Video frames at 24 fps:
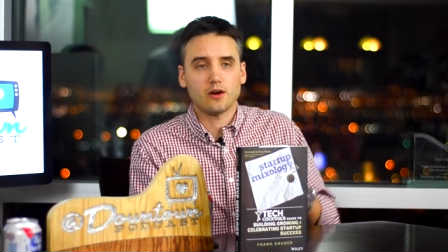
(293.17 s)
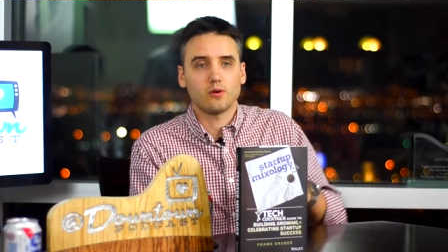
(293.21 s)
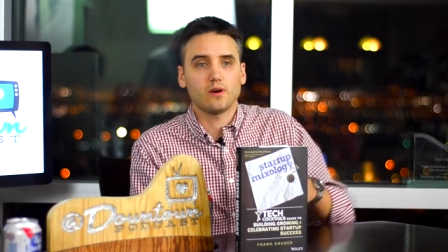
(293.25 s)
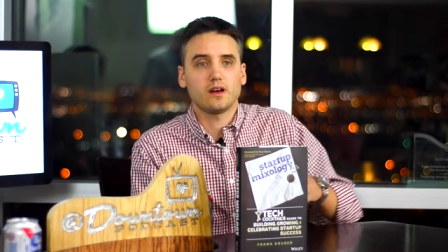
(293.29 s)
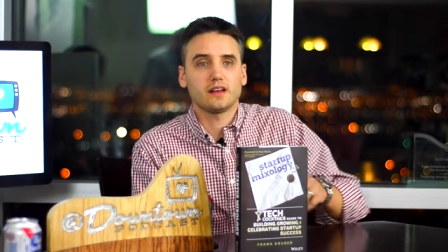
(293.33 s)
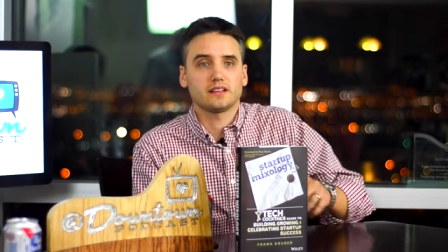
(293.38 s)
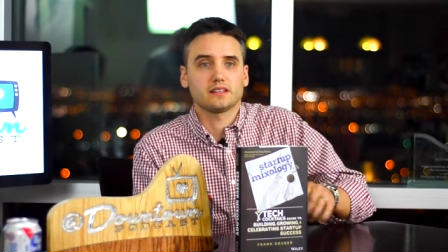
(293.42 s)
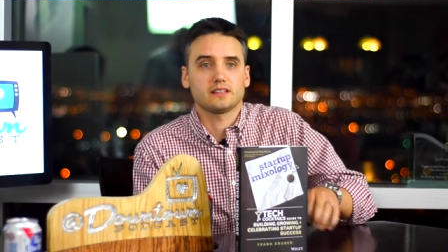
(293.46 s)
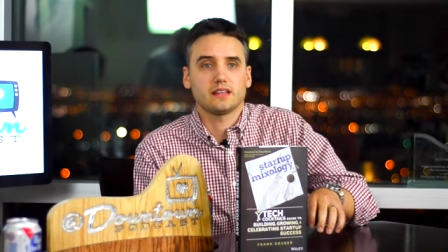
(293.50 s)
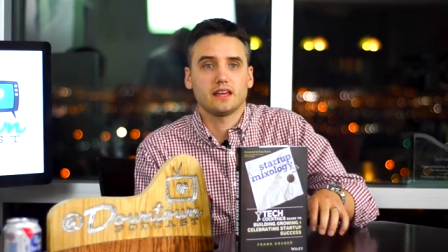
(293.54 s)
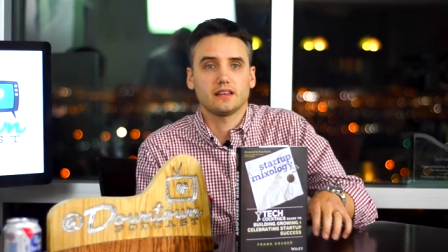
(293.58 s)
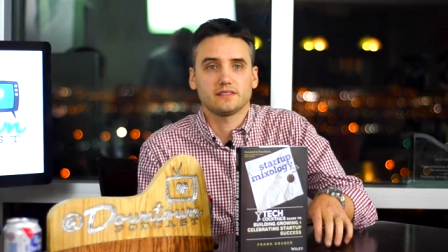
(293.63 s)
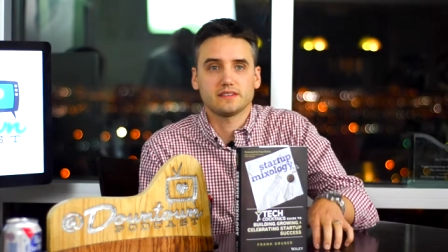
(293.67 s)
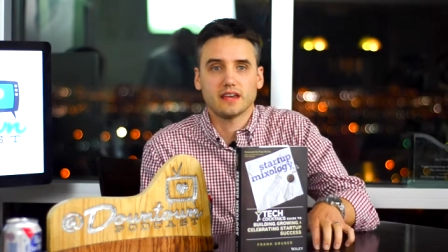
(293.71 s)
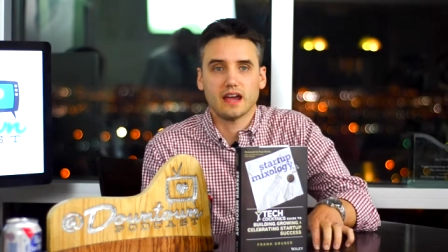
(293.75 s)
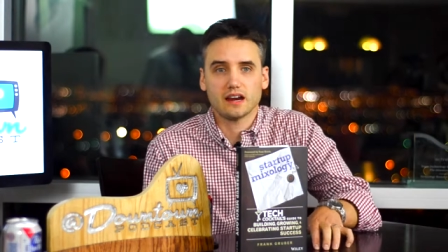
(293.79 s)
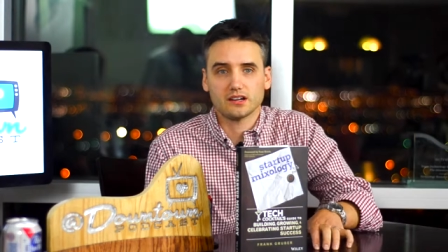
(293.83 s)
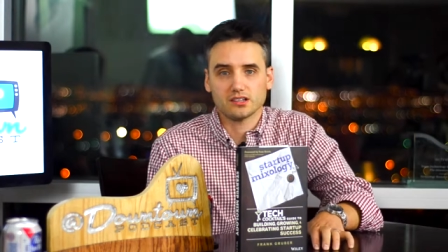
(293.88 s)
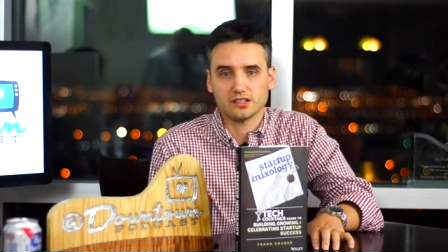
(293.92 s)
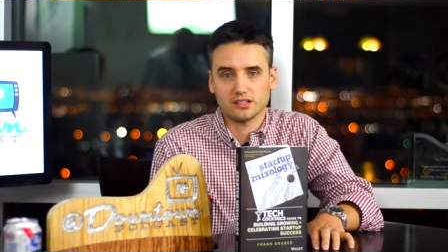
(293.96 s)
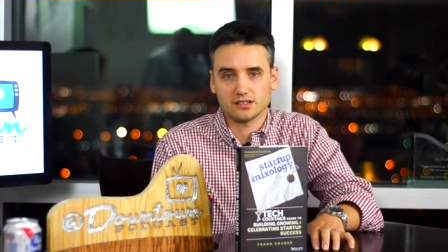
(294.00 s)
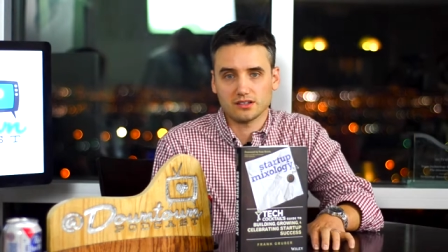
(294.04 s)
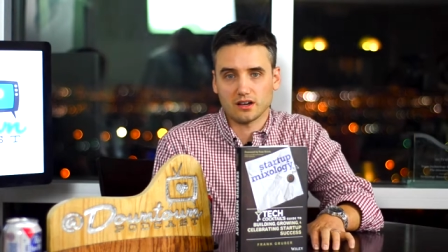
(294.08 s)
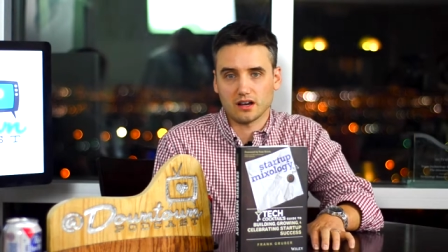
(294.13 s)
Well, it, it's
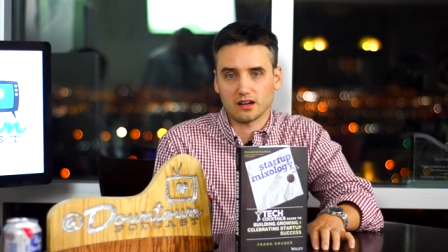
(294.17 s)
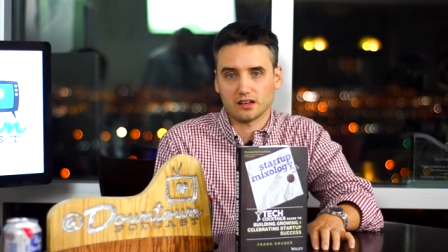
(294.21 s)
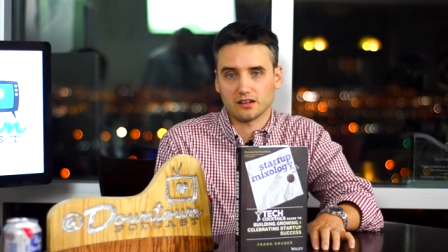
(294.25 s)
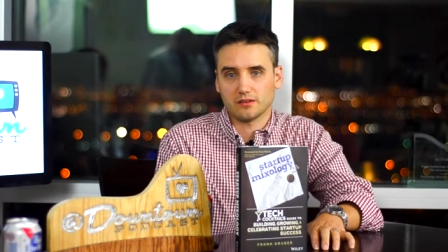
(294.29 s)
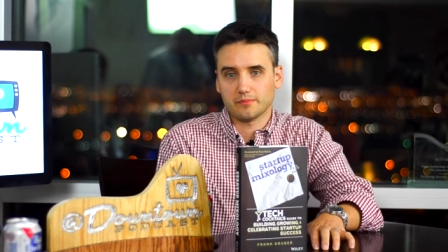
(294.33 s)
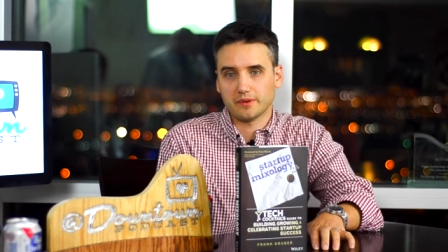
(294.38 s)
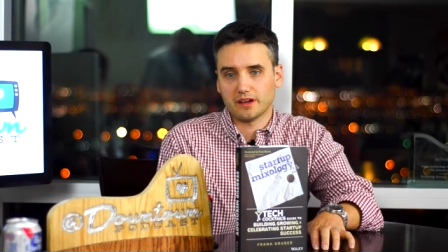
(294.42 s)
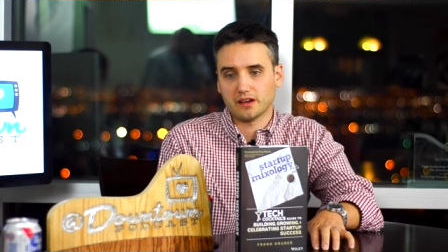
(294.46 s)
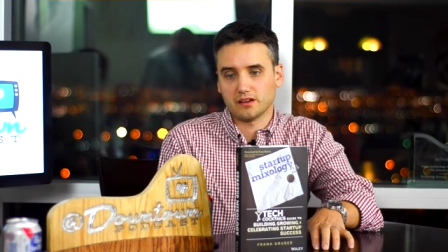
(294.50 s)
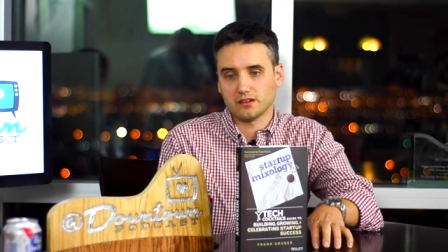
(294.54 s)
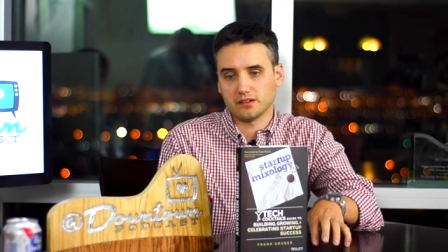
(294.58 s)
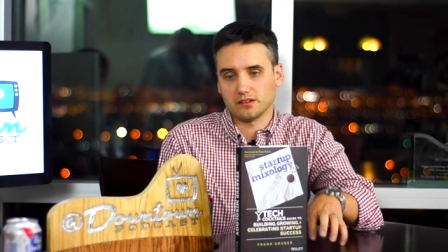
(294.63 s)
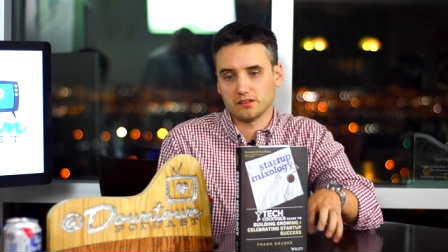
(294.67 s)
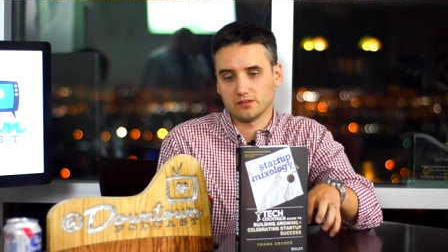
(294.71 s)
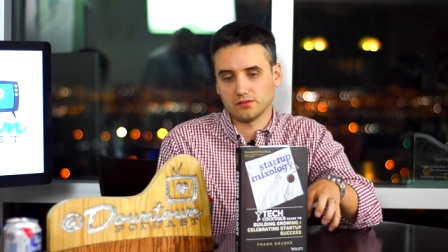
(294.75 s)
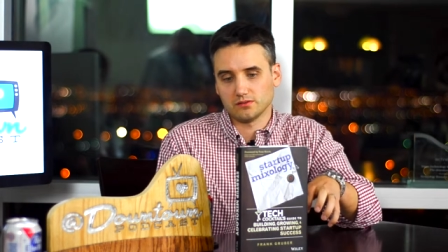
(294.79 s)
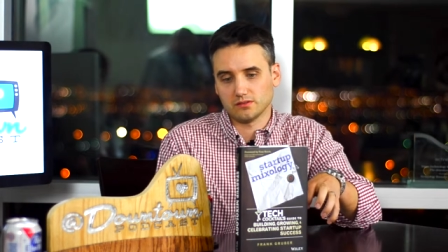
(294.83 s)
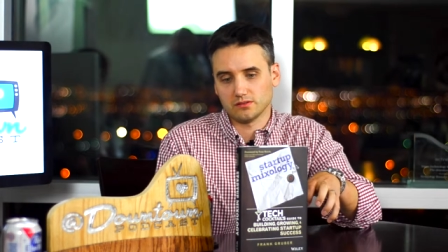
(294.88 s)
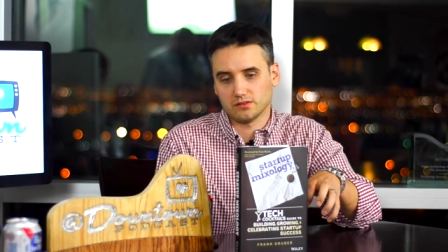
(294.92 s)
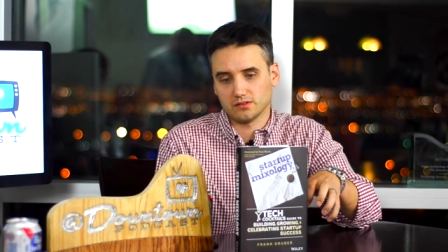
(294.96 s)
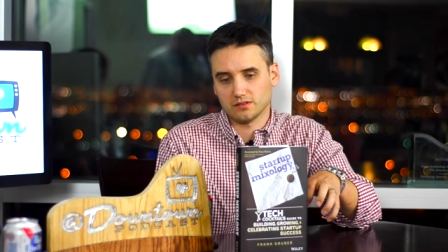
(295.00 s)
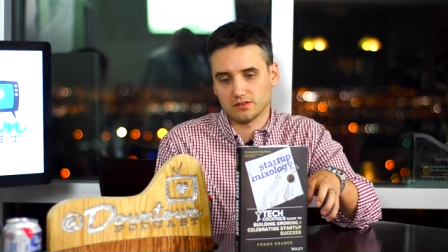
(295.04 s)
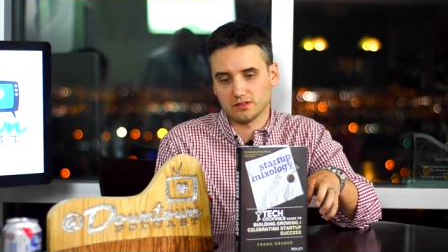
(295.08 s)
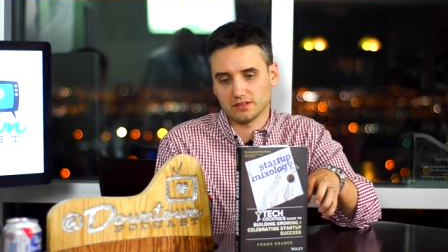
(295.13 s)
actually talking about you know
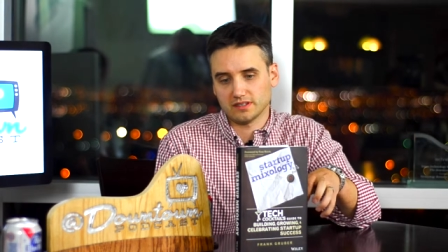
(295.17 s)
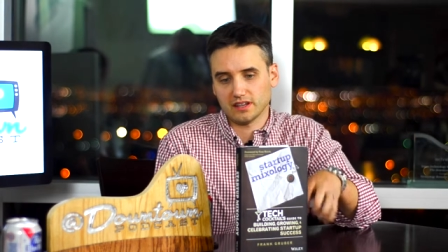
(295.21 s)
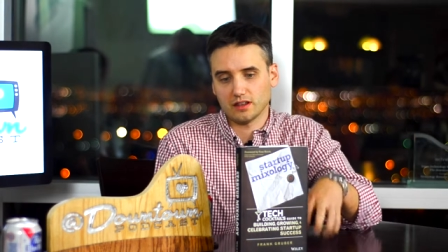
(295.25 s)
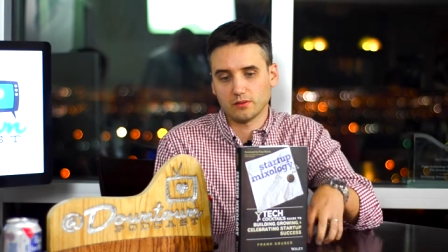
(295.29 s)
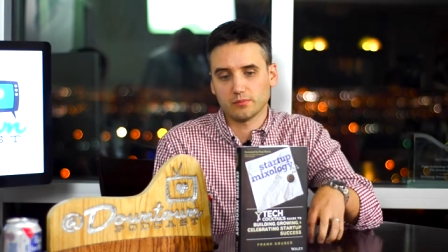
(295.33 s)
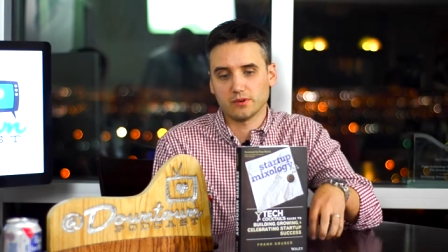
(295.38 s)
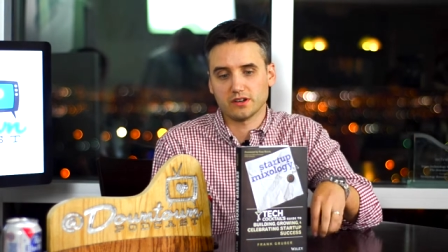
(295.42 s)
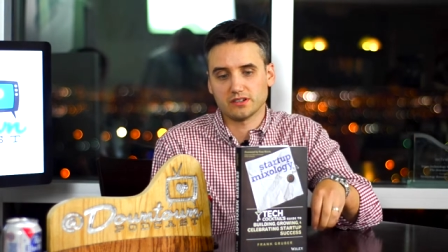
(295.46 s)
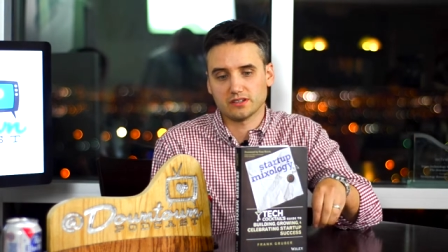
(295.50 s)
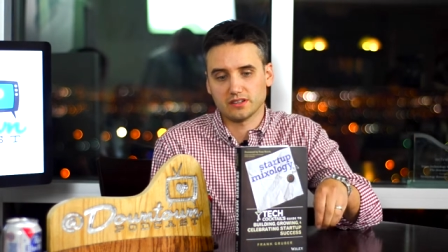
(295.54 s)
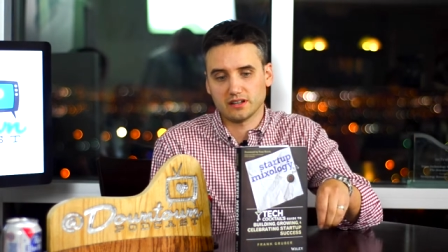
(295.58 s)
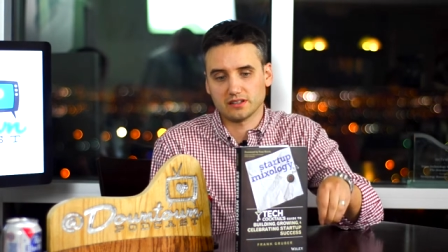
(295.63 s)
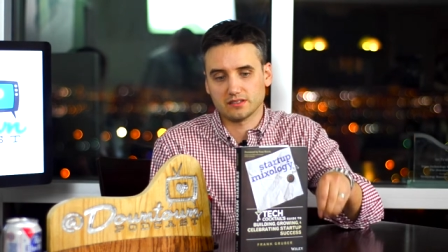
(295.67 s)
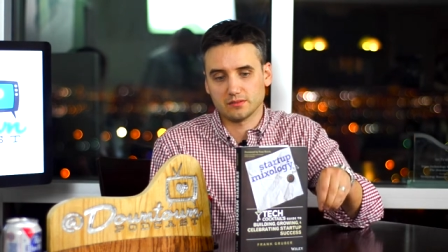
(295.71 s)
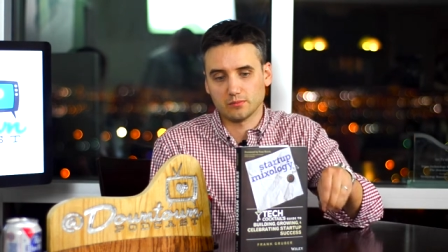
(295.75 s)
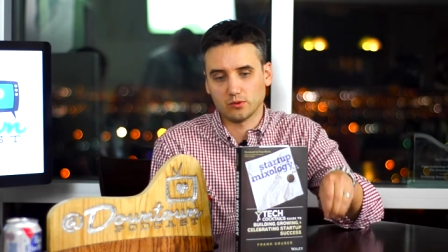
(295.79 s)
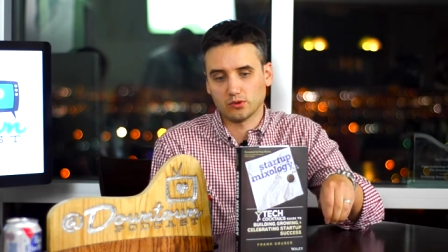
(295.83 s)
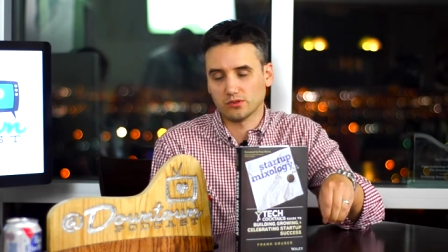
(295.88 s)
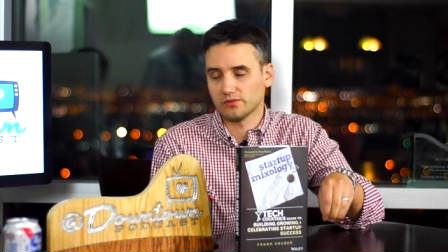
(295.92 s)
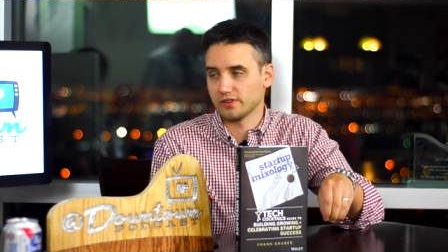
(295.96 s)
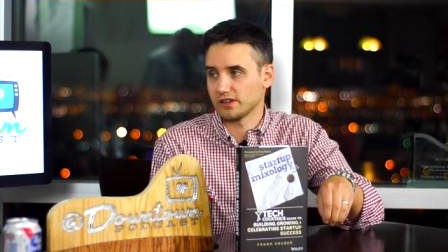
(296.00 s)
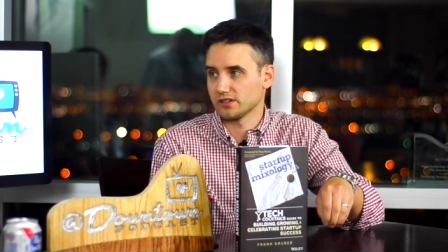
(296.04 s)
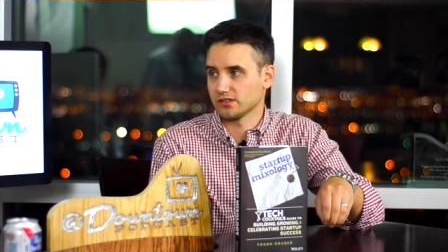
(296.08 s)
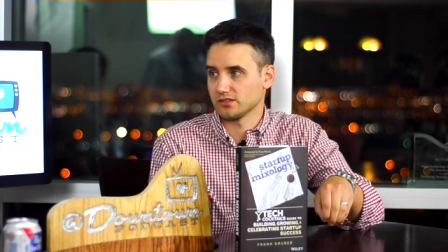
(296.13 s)
celebration as a
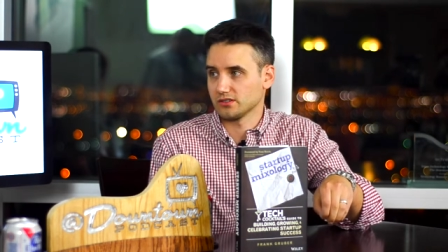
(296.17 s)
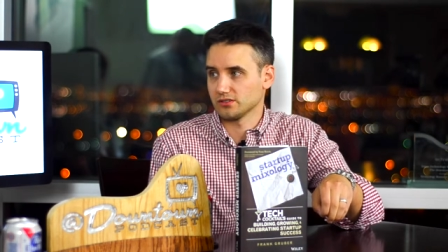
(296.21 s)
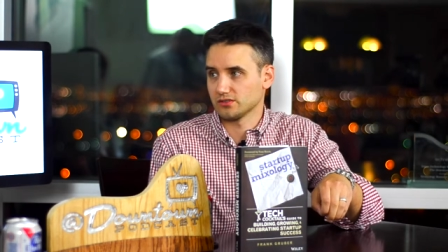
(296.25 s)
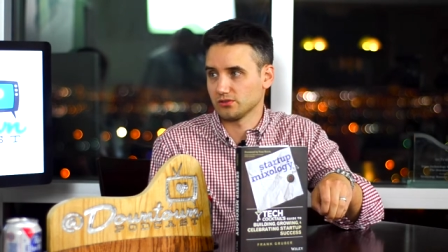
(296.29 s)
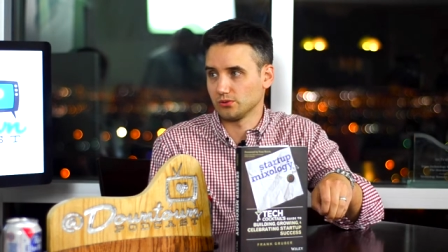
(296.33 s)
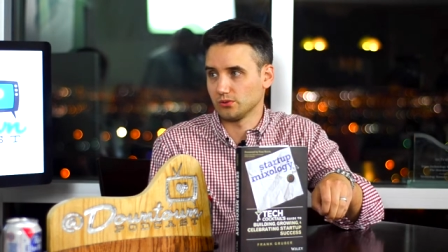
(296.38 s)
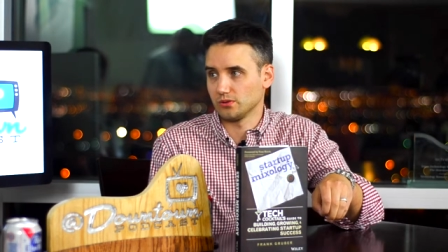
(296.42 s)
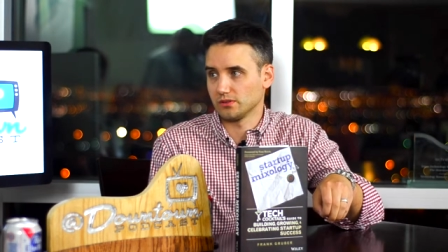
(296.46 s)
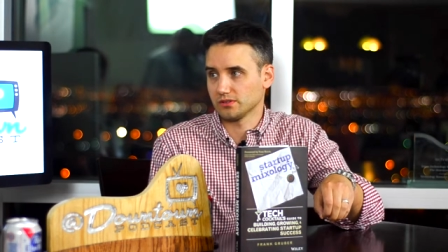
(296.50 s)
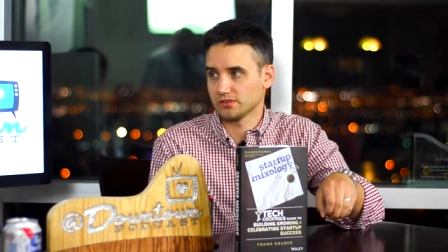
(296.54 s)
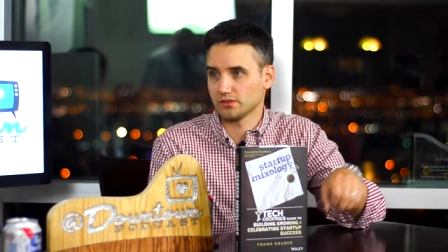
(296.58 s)
motivational tool.